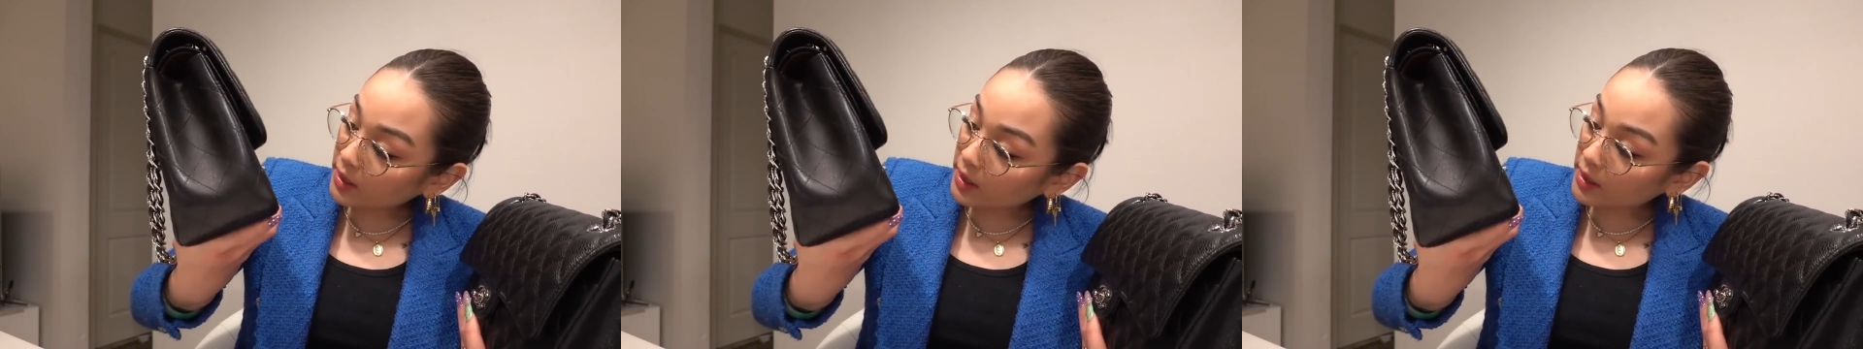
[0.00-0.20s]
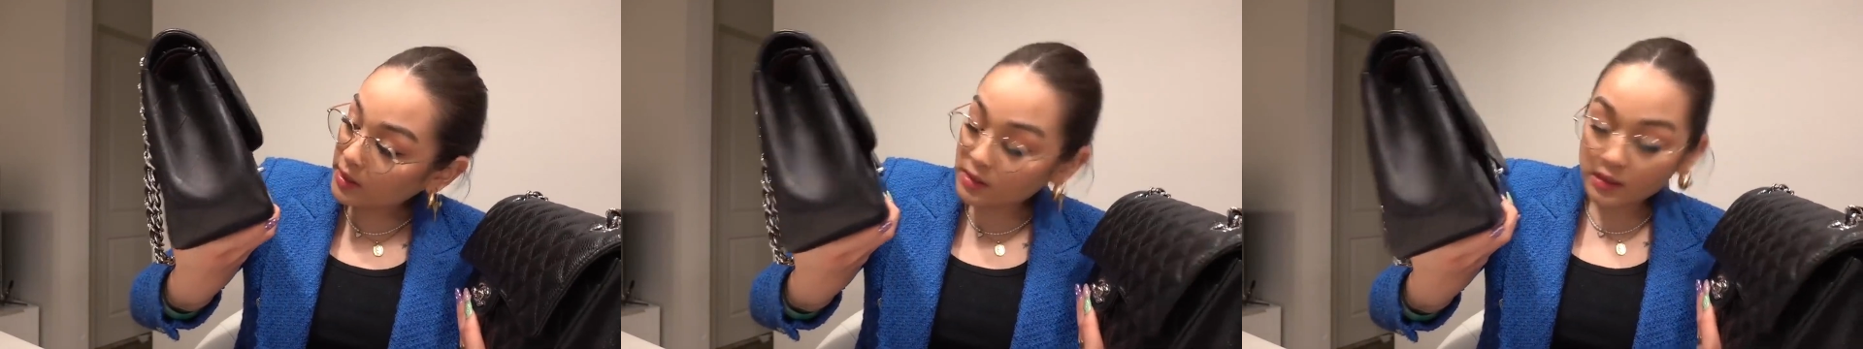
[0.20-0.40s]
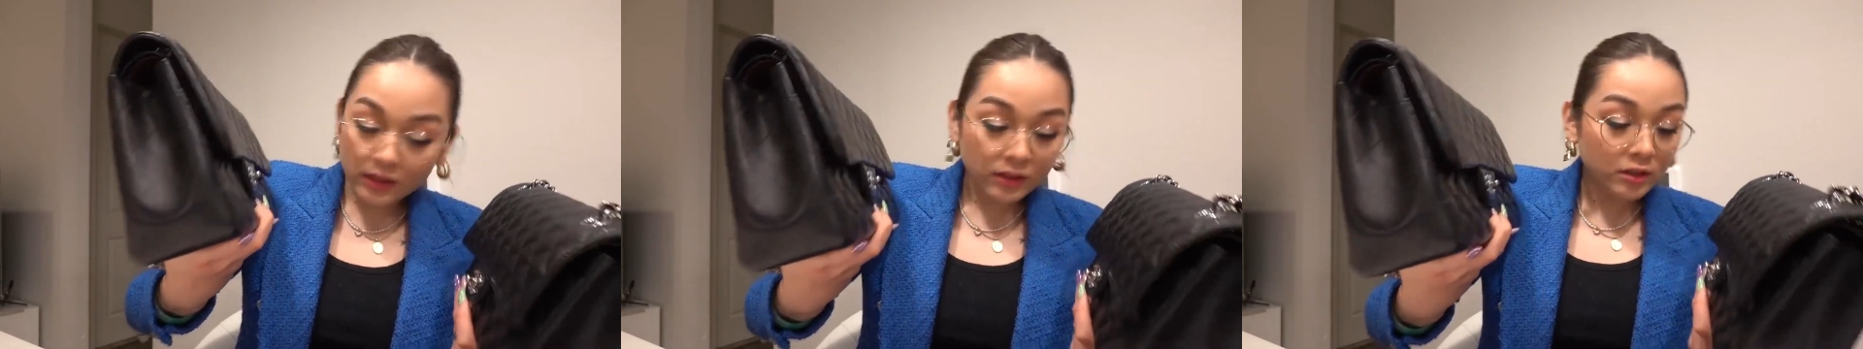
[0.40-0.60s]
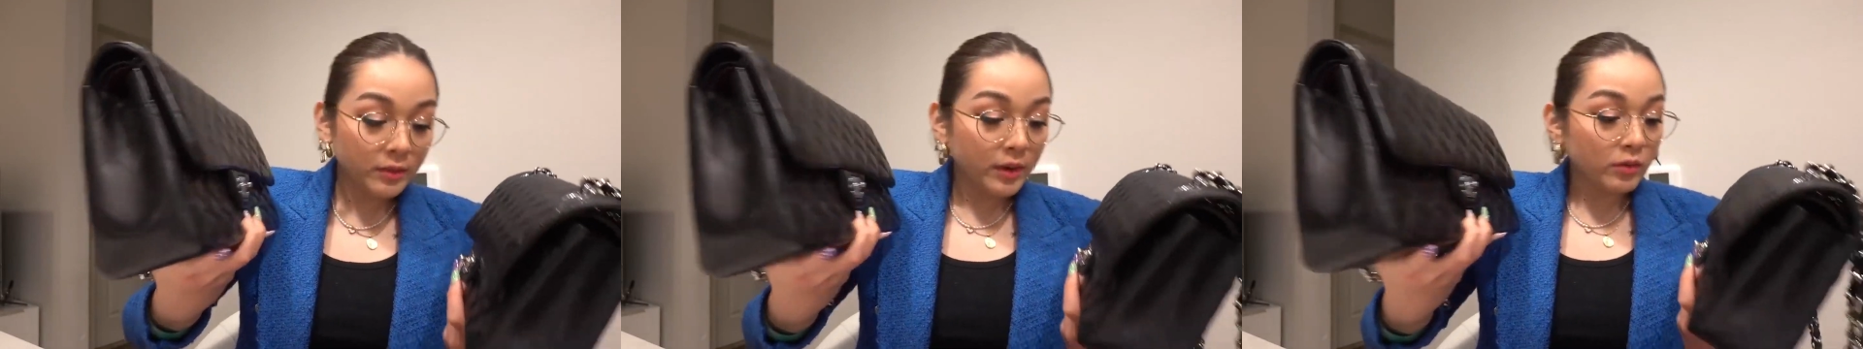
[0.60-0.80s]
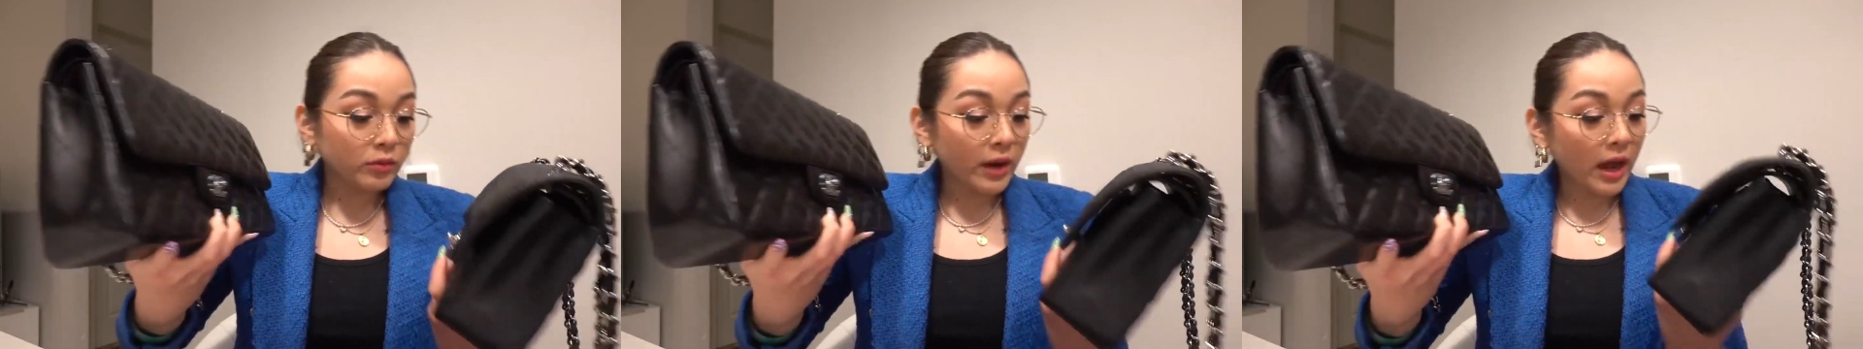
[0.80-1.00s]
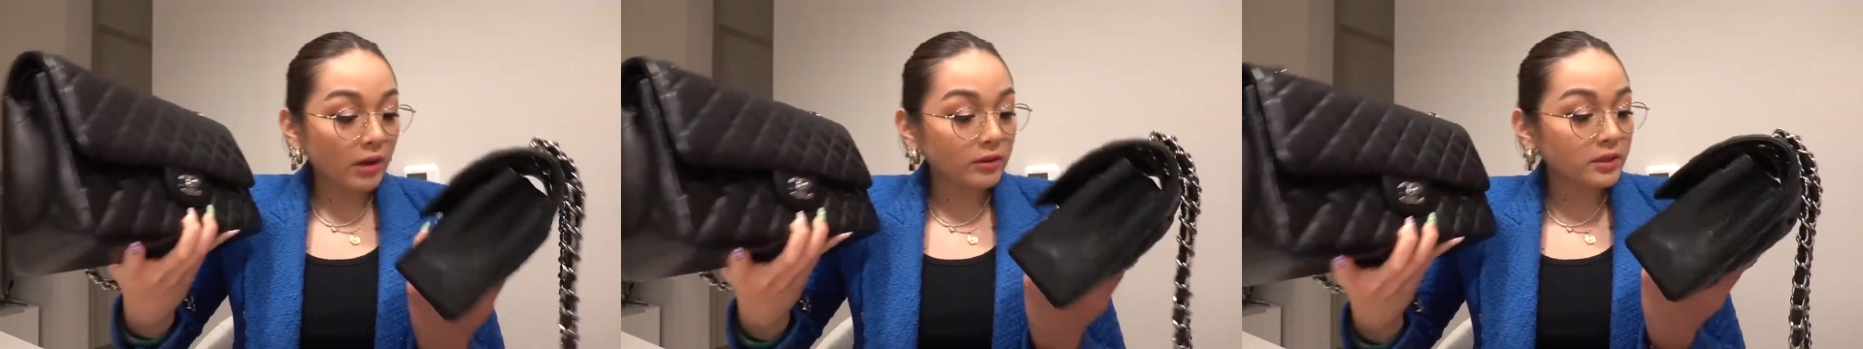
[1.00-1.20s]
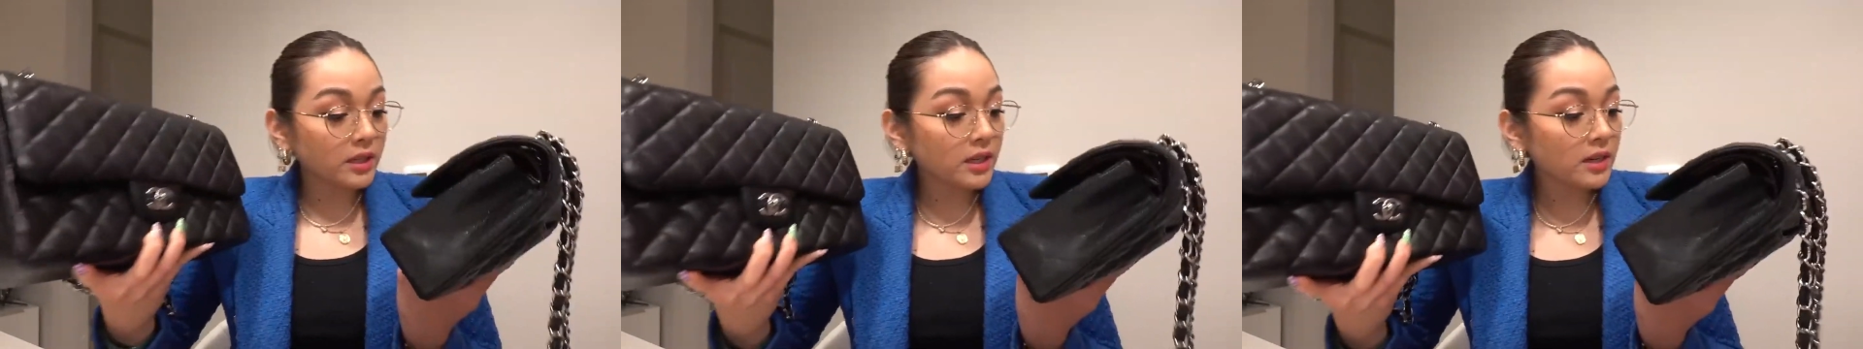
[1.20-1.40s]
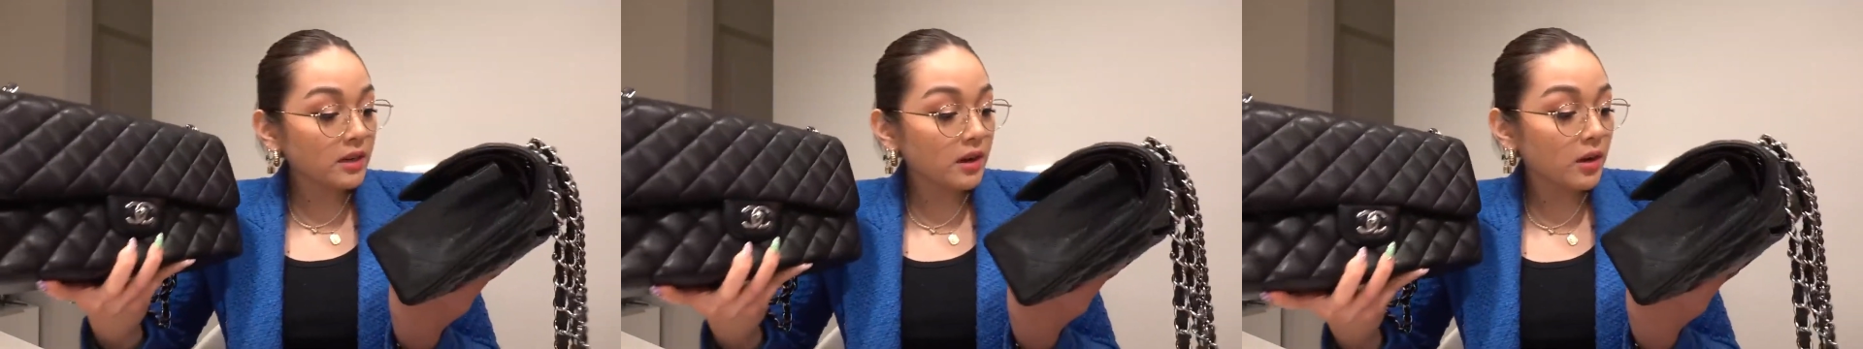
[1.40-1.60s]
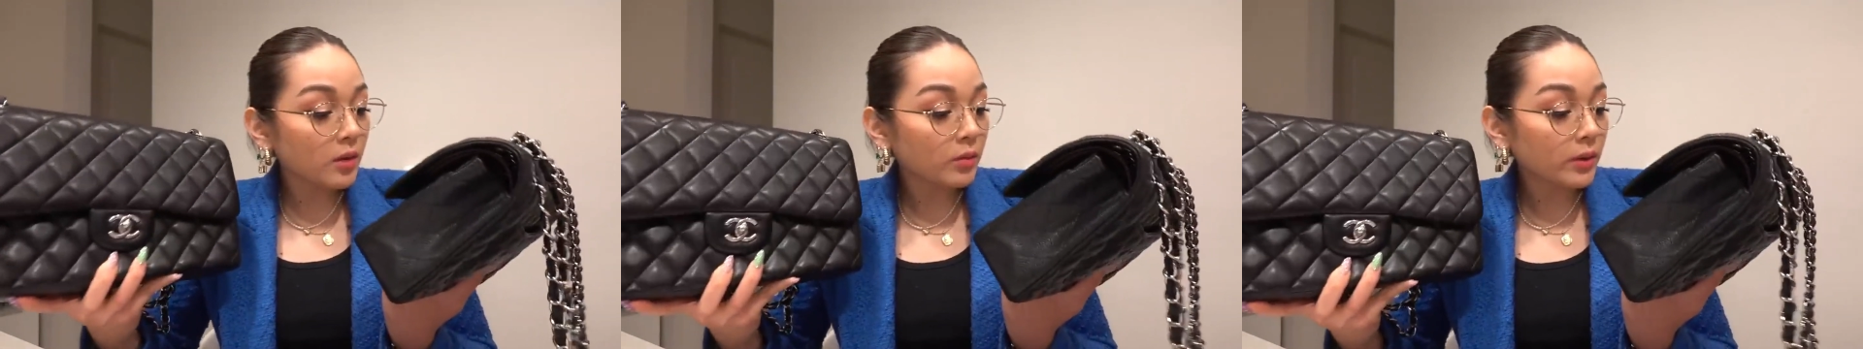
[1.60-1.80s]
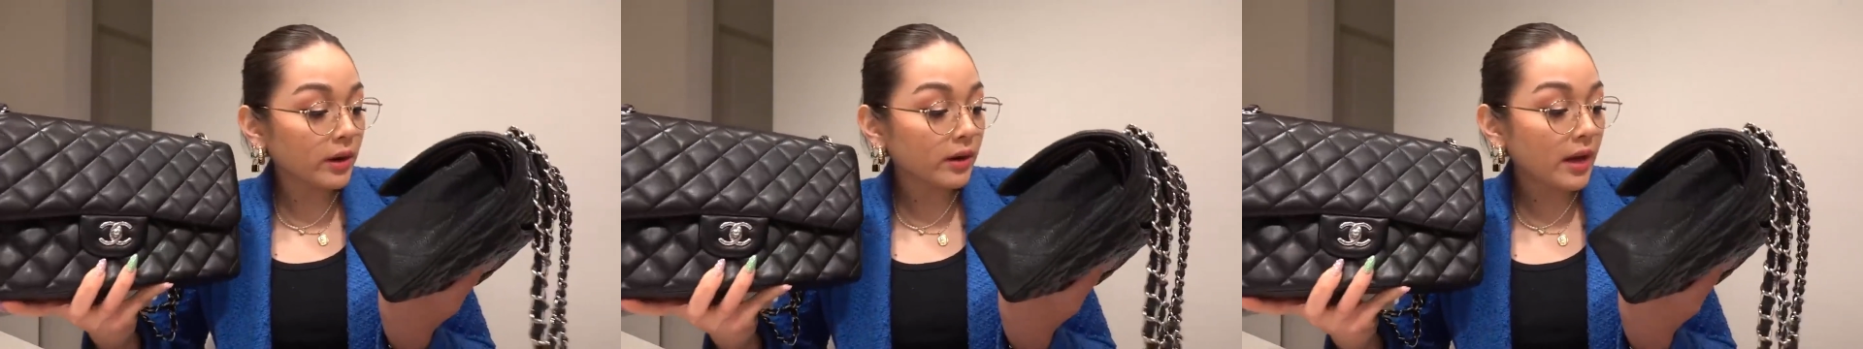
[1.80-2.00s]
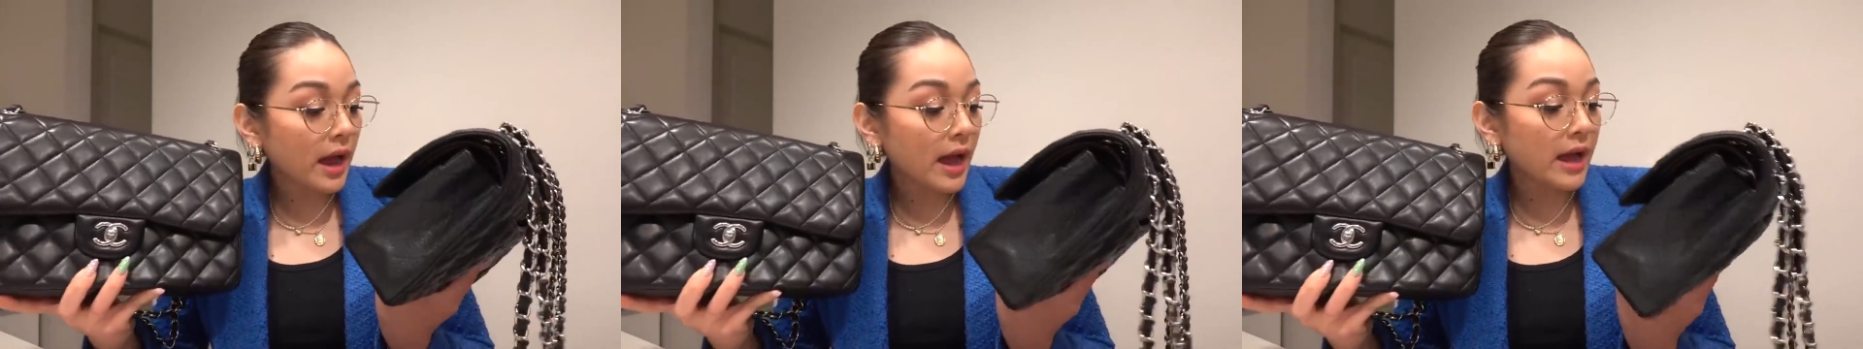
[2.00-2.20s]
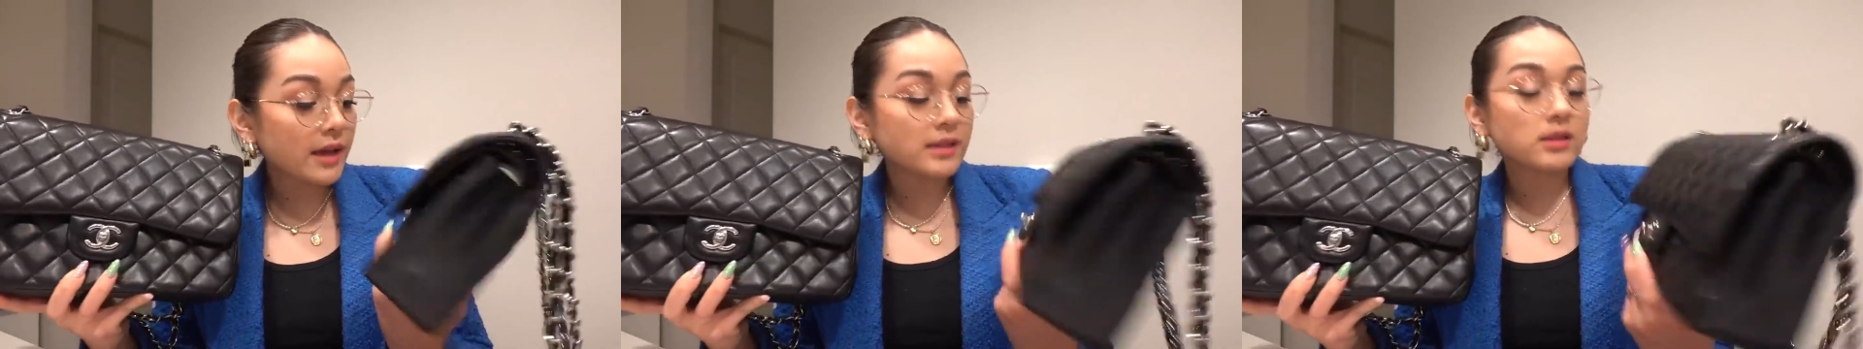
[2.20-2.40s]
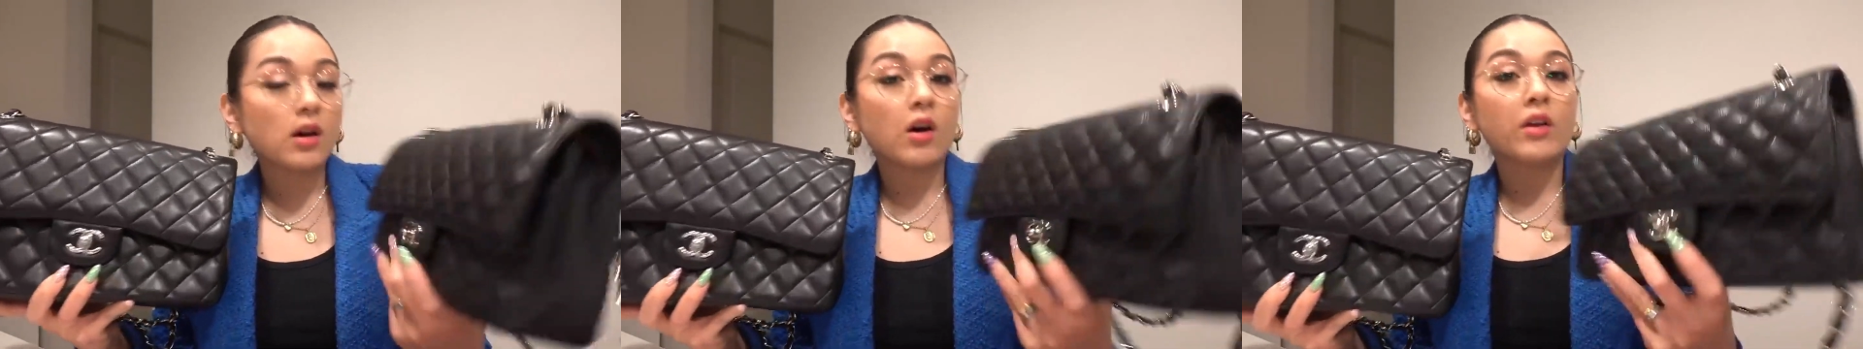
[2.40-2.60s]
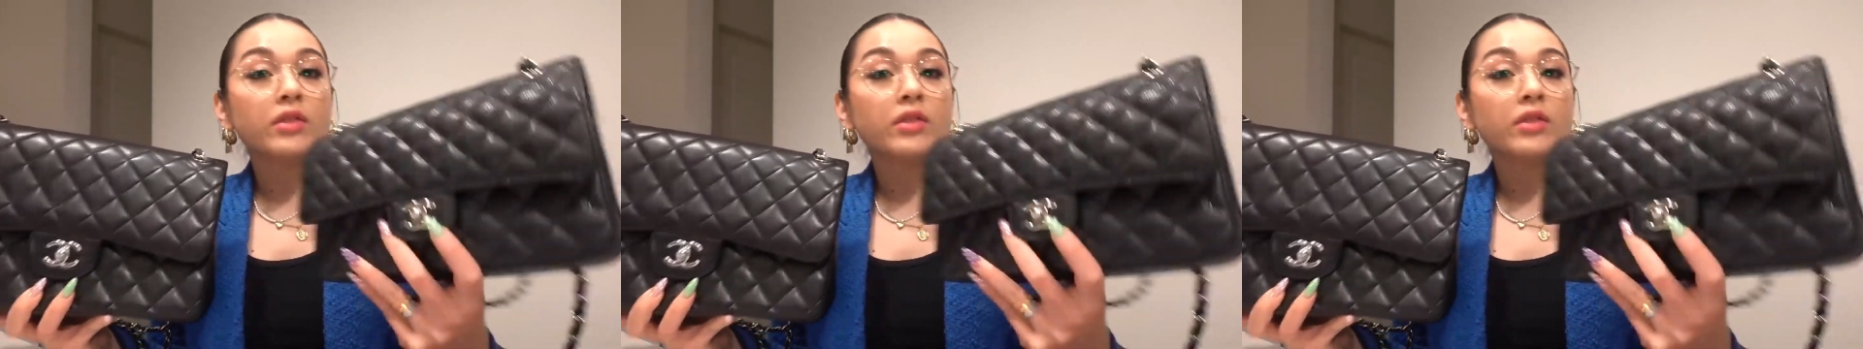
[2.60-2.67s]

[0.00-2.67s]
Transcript: is a little bit rounded, whereas on